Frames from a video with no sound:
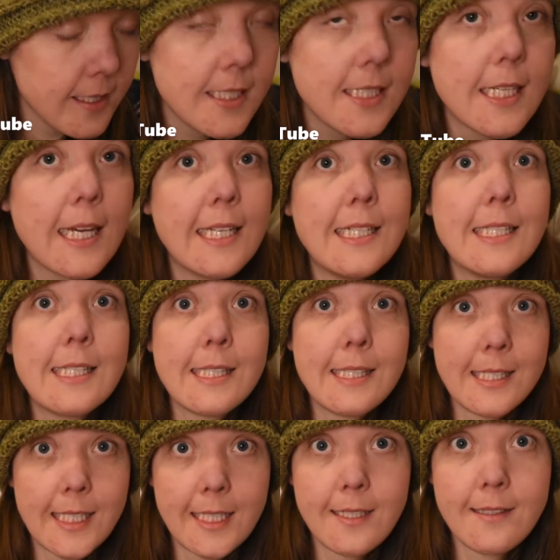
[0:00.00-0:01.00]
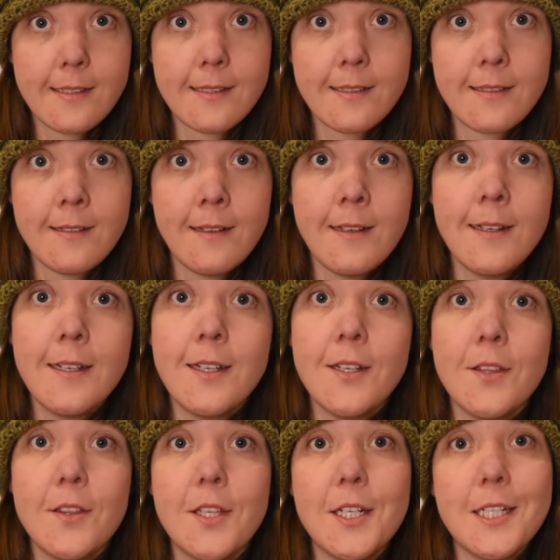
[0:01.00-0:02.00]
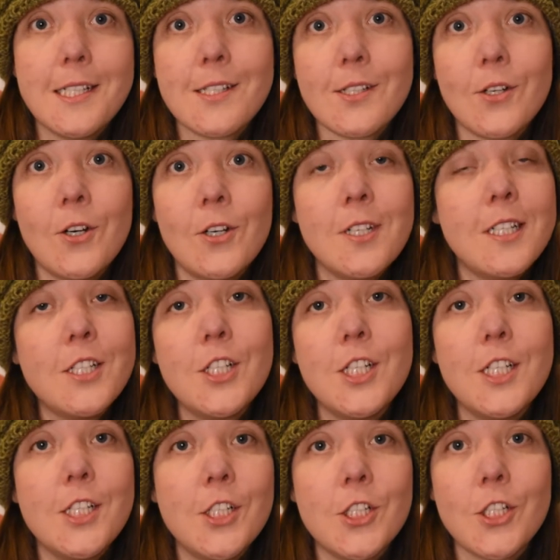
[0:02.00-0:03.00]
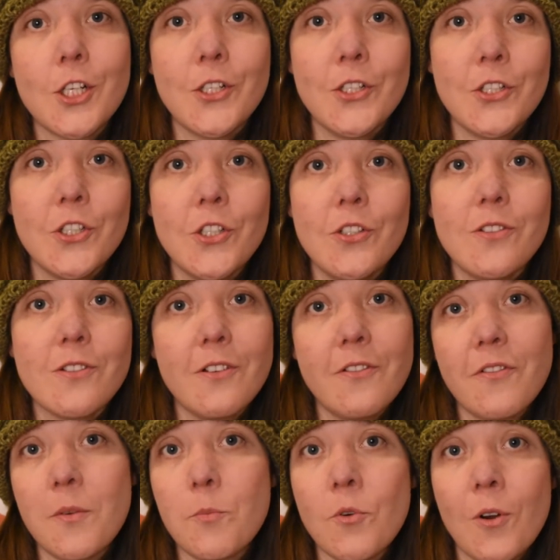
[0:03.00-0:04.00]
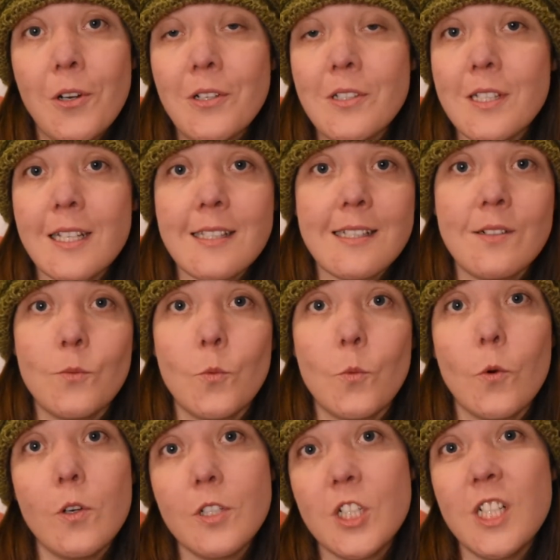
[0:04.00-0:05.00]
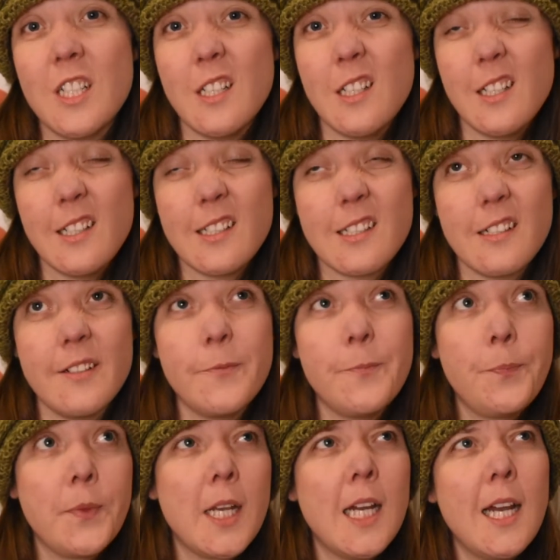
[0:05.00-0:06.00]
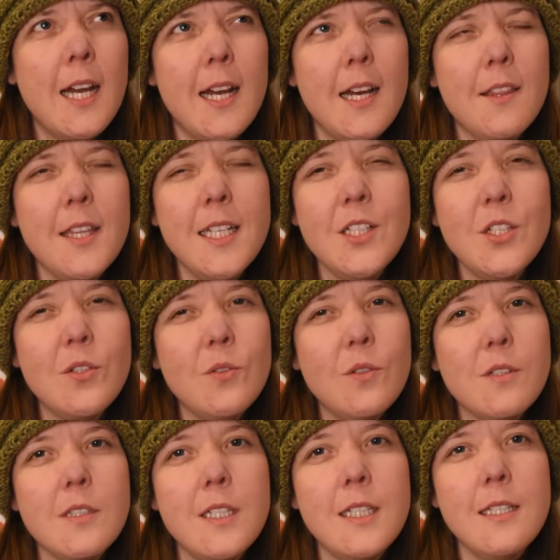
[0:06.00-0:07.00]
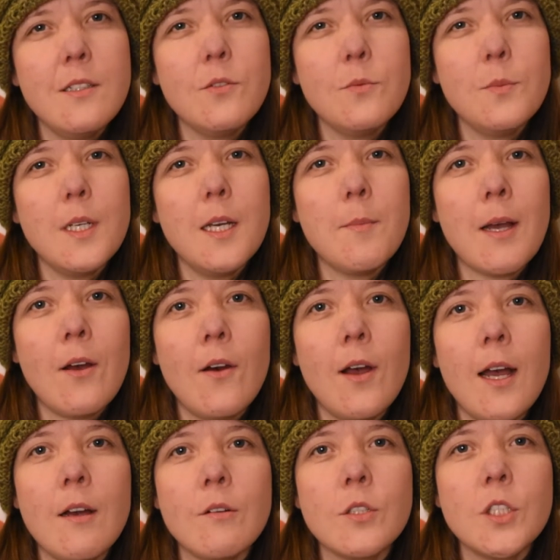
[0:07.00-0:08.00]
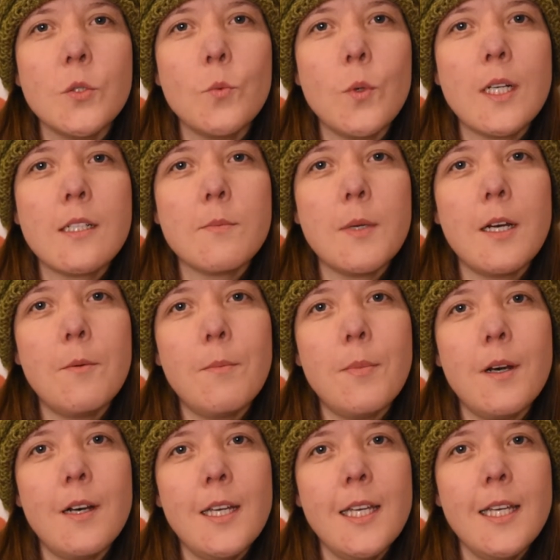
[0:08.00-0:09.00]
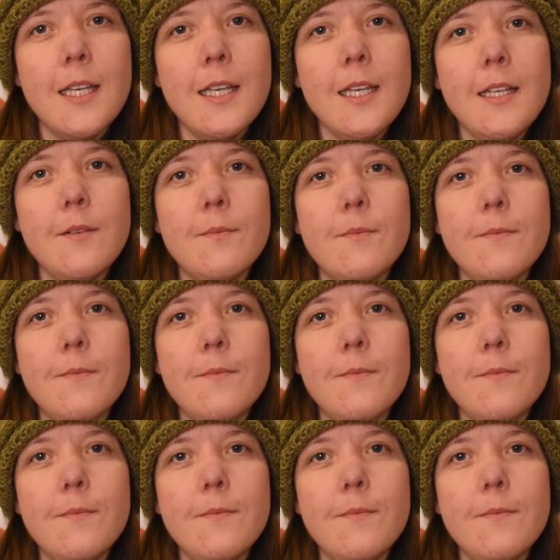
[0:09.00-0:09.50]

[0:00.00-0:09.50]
6 that it's on, and she just shows you sort of the process and what she does, and I think she talks a little bit about how she went about buying it,